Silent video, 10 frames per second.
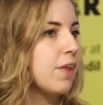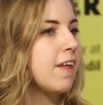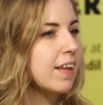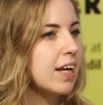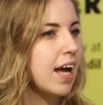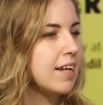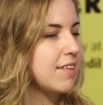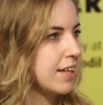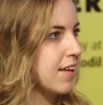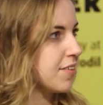The thing that kind
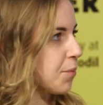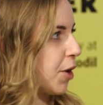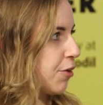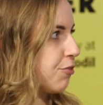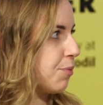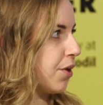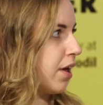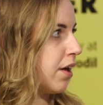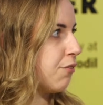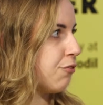of sets us apart from
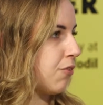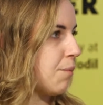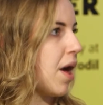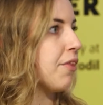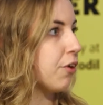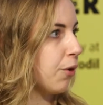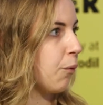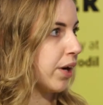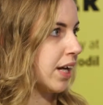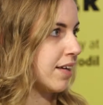the from other
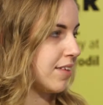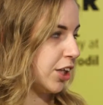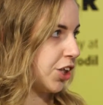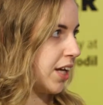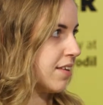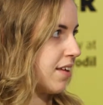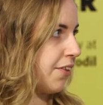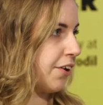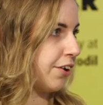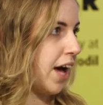organizations,
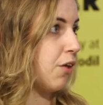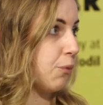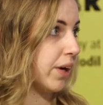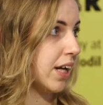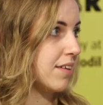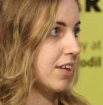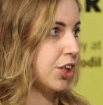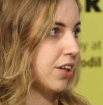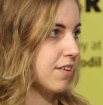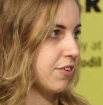other health
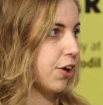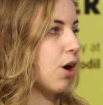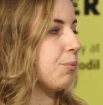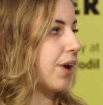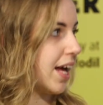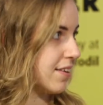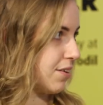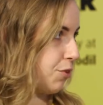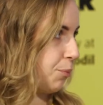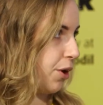organizations, is our
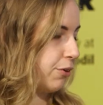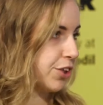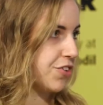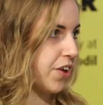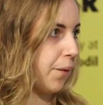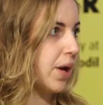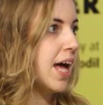comprehensive approach. So